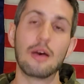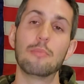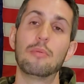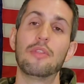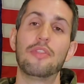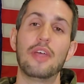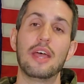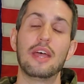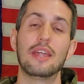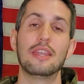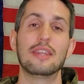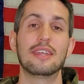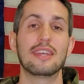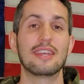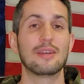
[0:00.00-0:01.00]
But
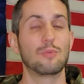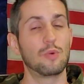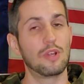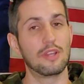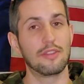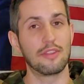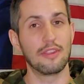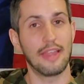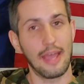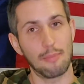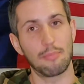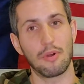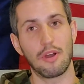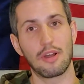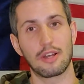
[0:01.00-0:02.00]
then when the lap
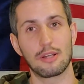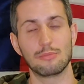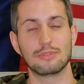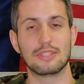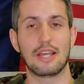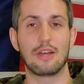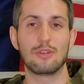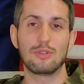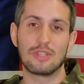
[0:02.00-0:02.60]
bar comes down,